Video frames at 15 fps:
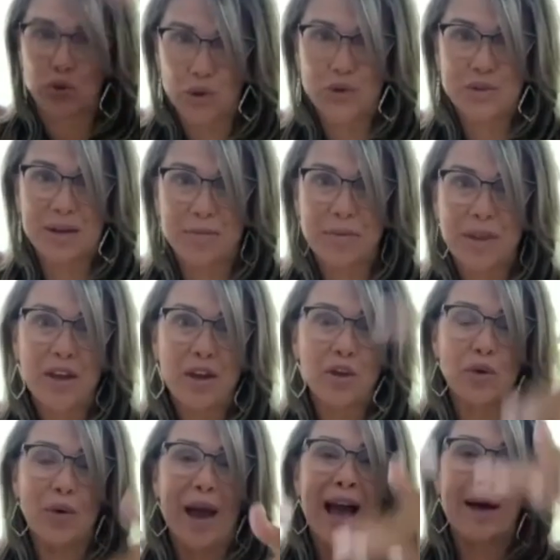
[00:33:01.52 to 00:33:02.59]
lose them.
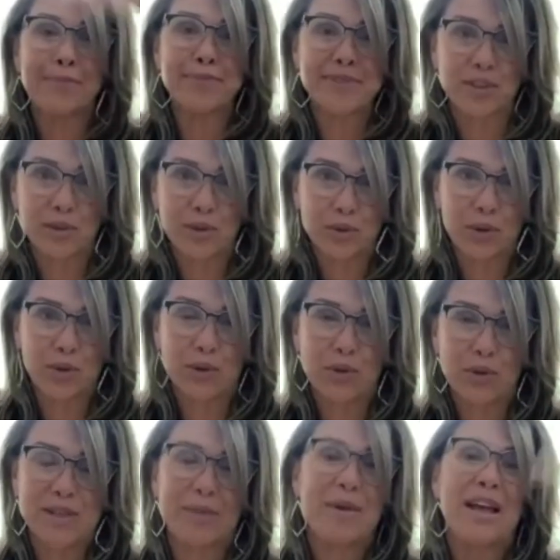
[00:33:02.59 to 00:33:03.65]
You absolutely
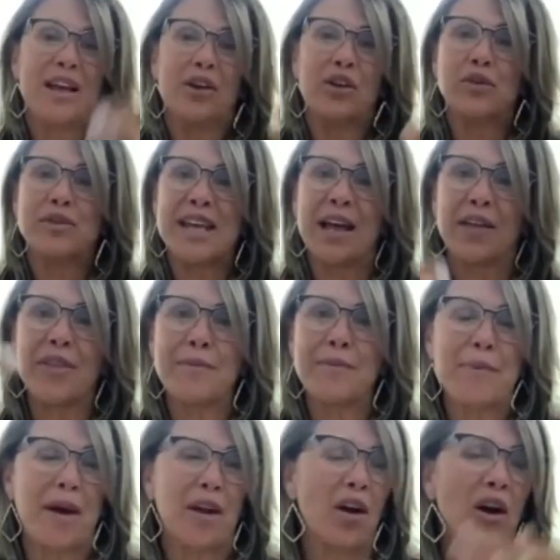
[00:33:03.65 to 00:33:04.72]
lose them. You tell them
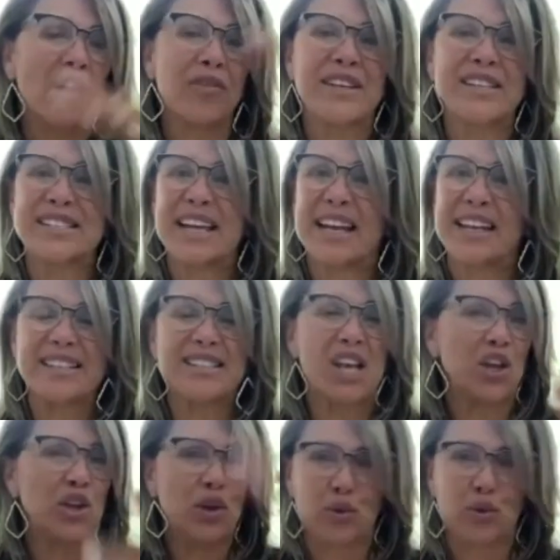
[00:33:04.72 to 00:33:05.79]
about all these studies,
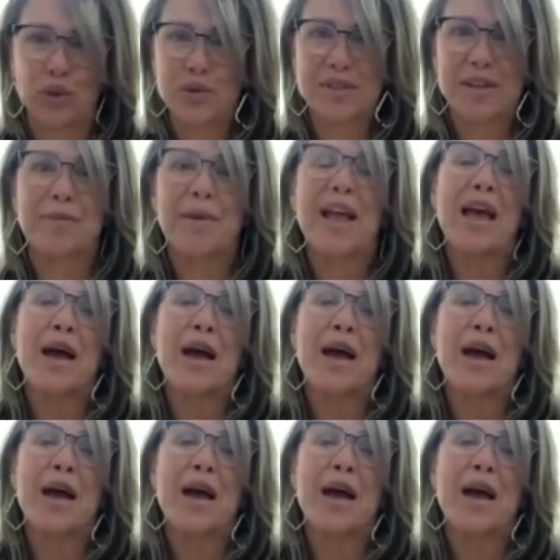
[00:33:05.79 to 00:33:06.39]
you lose them.